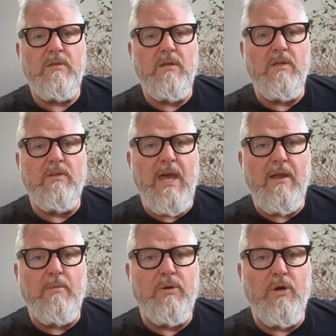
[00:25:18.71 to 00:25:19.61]

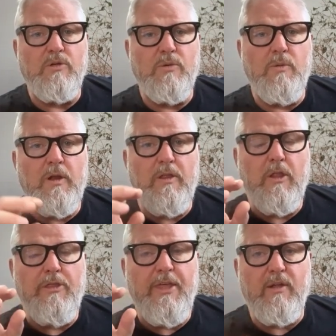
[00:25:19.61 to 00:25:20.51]
that approach. We want
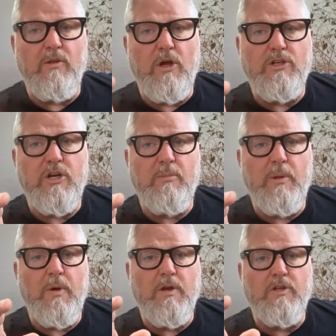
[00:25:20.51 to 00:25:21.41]
to think long-term. We
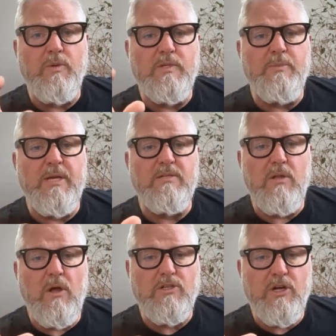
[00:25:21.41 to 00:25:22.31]
want to do what's best
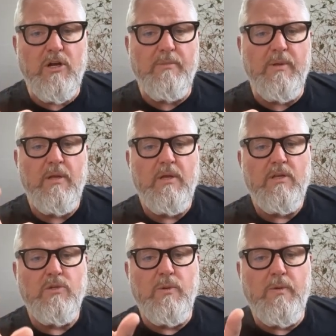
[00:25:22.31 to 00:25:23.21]
long-term.
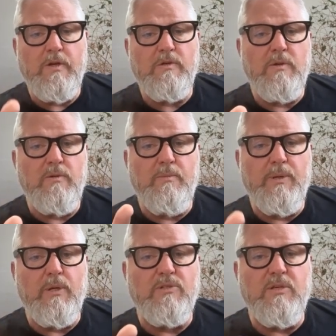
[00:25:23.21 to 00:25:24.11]
So we want to
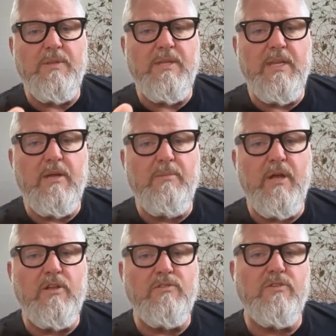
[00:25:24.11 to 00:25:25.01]
build something that
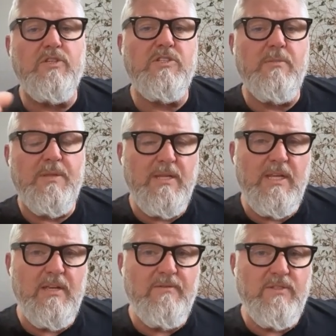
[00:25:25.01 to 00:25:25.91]
compounds versus something
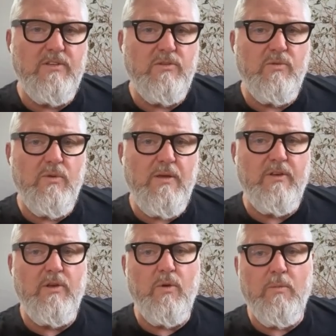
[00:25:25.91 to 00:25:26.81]
that gives us
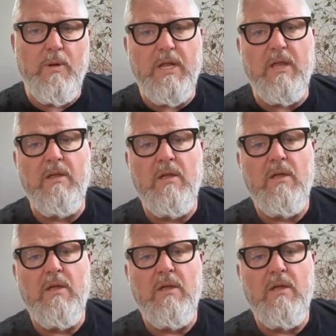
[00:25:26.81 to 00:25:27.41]
revenue or money